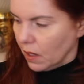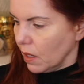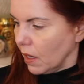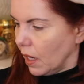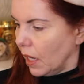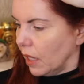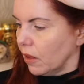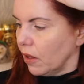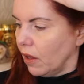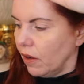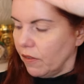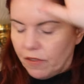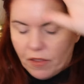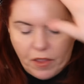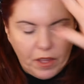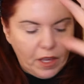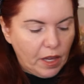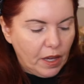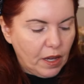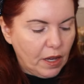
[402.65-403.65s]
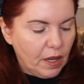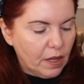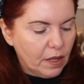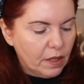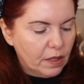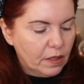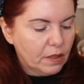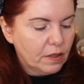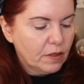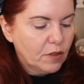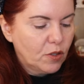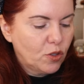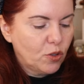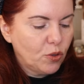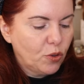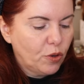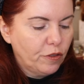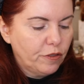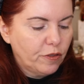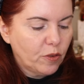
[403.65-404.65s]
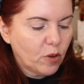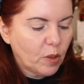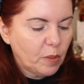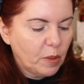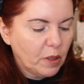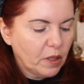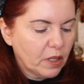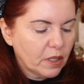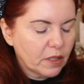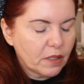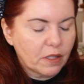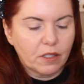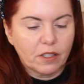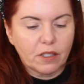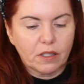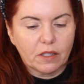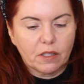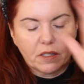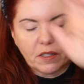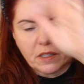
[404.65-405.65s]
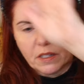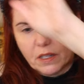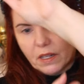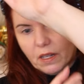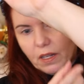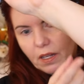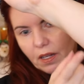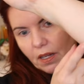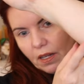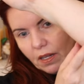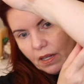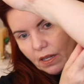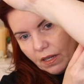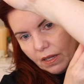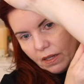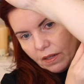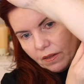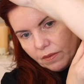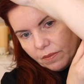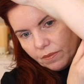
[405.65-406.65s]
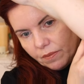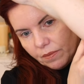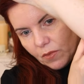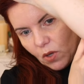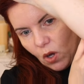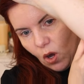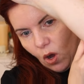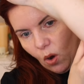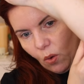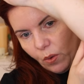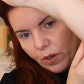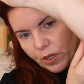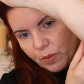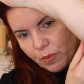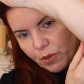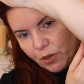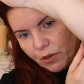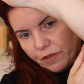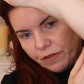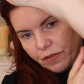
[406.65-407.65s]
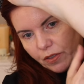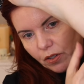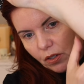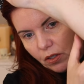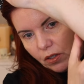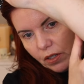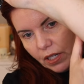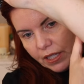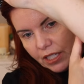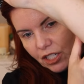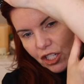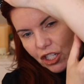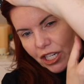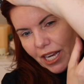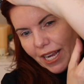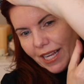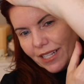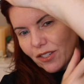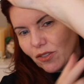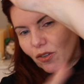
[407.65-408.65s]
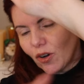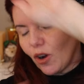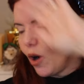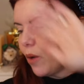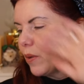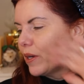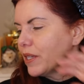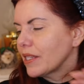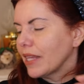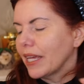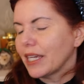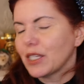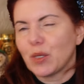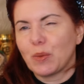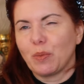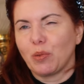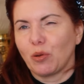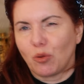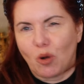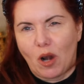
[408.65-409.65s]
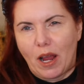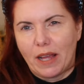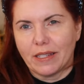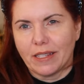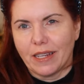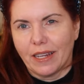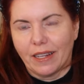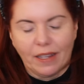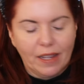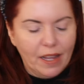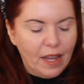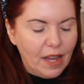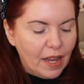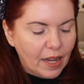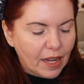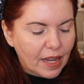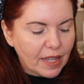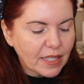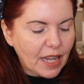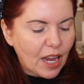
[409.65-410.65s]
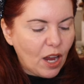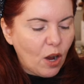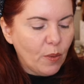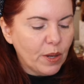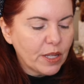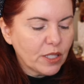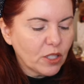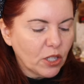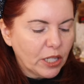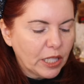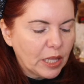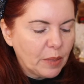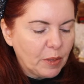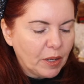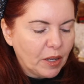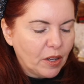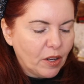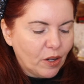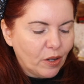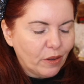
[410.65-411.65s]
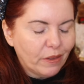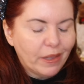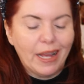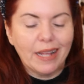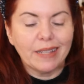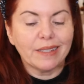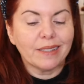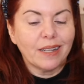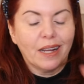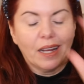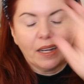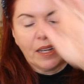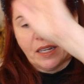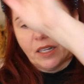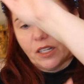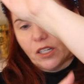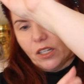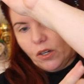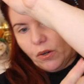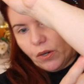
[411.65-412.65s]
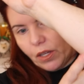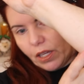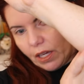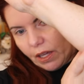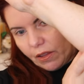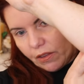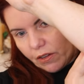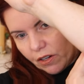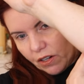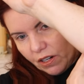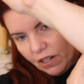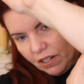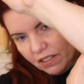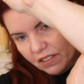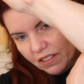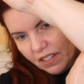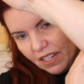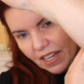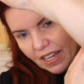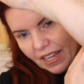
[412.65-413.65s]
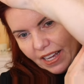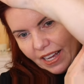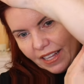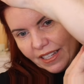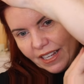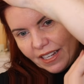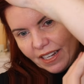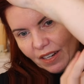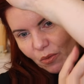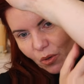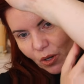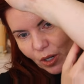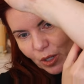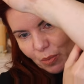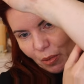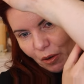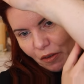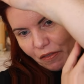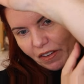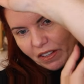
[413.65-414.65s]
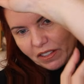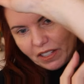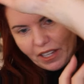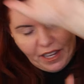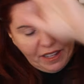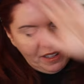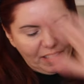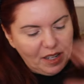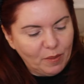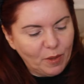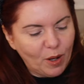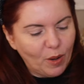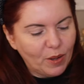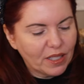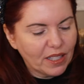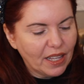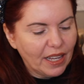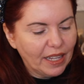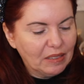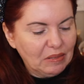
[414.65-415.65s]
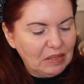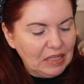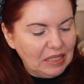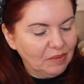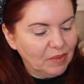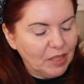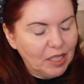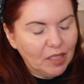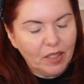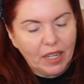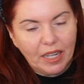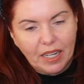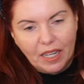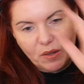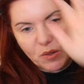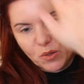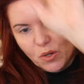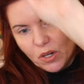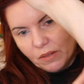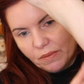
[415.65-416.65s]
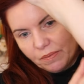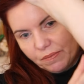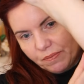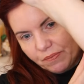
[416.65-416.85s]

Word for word: I love the uh, Suqqu formula. It's just always beautiful. And the shades are always like surprising because I always look at them and go, that's not going to go together. And then it works perfectly. And I'm always like, well, all right, I was wrong.